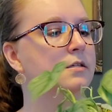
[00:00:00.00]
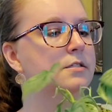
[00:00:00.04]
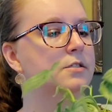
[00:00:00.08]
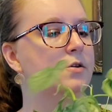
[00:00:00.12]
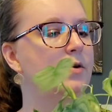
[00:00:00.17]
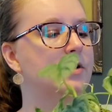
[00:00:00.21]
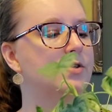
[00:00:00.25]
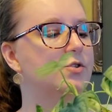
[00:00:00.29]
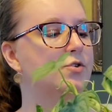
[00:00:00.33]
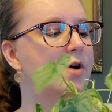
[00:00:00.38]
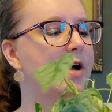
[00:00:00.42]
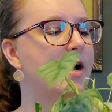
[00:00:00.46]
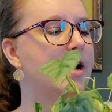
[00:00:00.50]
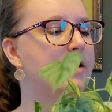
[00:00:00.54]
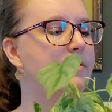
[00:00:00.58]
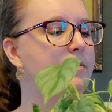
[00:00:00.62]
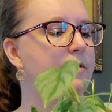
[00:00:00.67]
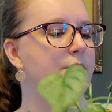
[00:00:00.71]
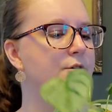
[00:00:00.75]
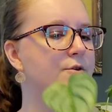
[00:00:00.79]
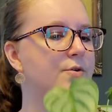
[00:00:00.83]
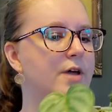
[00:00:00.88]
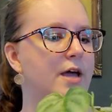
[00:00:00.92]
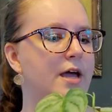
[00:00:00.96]
So I try to
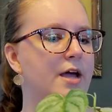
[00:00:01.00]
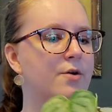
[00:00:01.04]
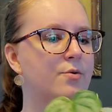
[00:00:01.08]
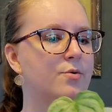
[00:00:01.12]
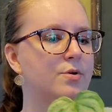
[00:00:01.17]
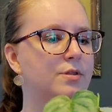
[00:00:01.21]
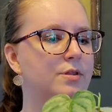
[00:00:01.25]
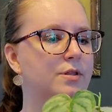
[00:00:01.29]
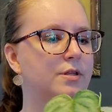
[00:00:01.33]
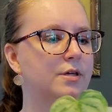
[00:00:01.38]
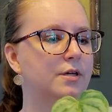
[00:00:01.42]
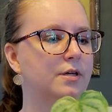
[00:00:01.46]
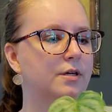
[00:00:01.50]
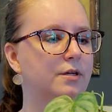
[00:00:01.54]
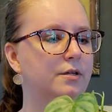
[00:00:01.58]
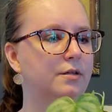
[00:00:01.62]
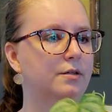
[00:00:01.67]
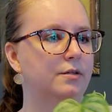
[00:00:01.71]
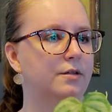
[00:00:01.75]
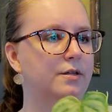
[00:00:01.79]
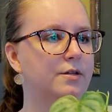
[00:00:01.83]
be okay with uh,